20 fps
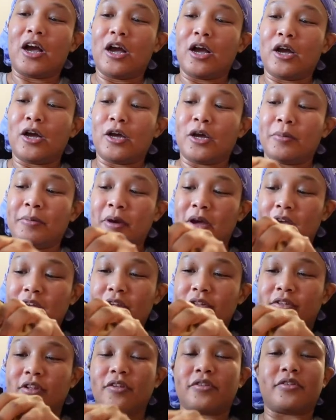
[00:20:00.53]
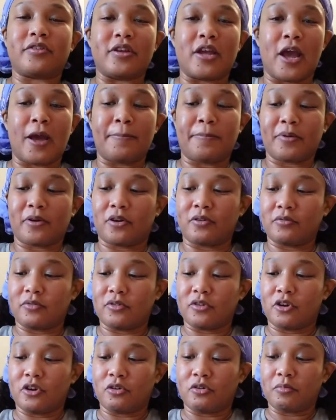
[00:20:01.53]
Um, it's a snap,
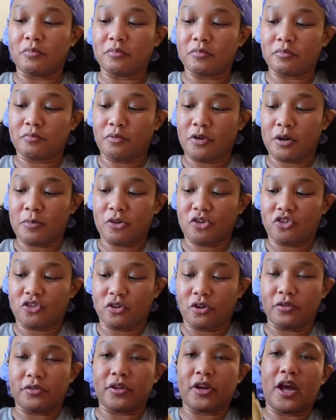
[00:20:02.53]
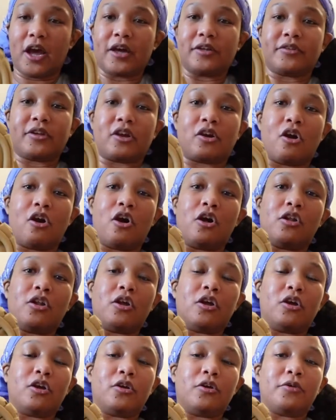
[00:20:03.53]
you know, pretty much closed. It has like all
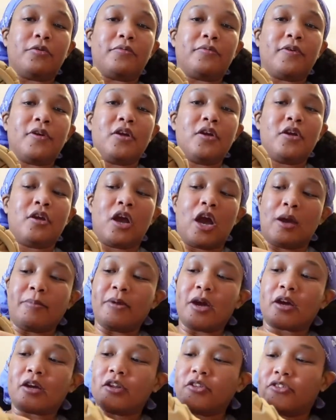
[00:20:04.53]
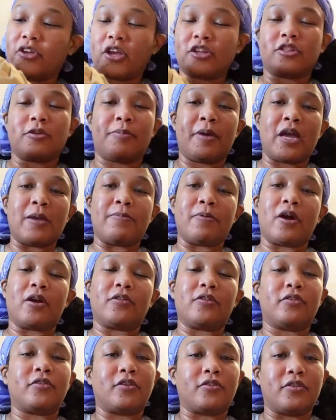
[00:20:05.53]
of, I'm not going to take the paper out of
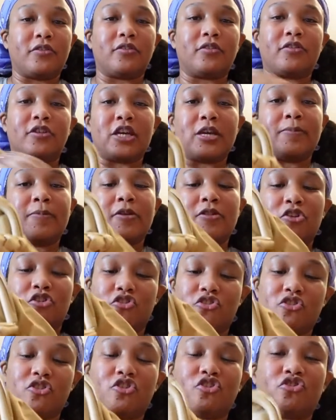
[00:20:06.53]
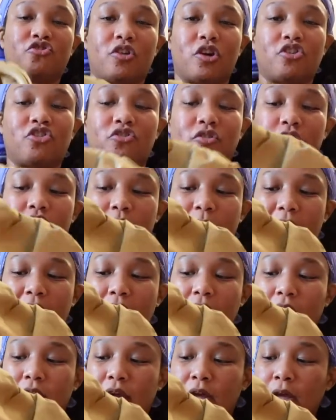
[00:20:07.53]
this because this is keeping the, the structure of the
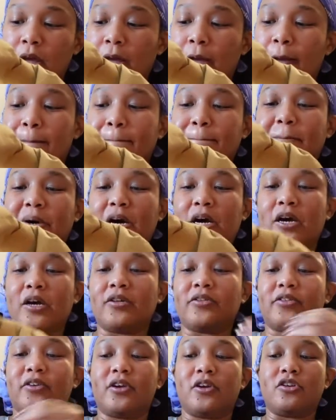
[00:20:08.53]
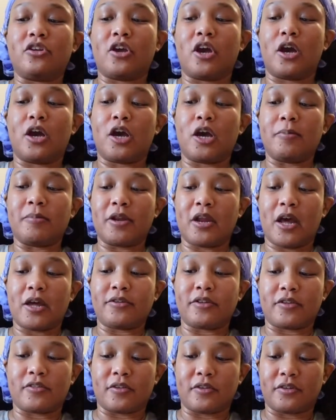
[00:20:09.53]
bag, but um, it has
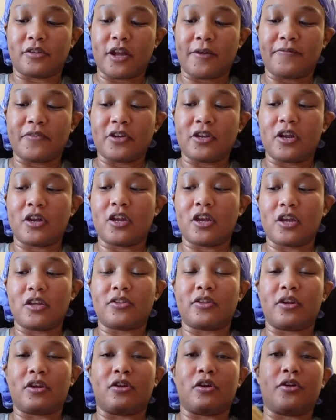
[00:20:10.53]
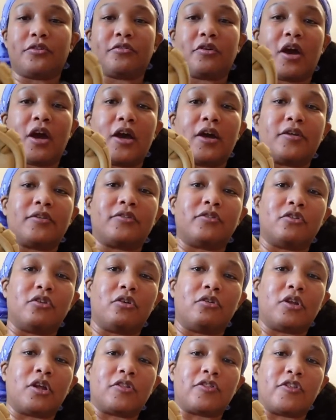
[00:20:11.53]
like the stuffing in it. It also has, you
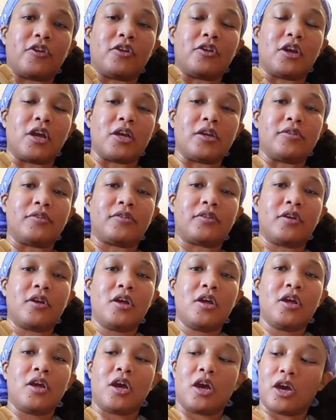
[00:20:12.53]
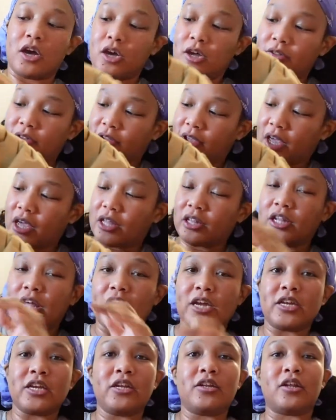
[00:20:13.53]
know, like the nice uh, tan
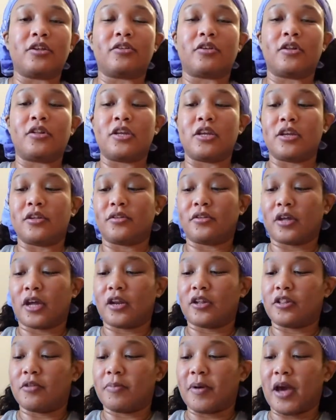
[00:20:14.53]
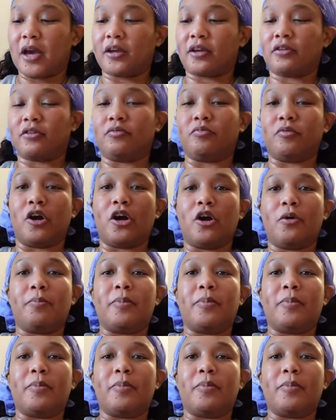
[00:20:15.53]
lining that's on the inside of the bag as well.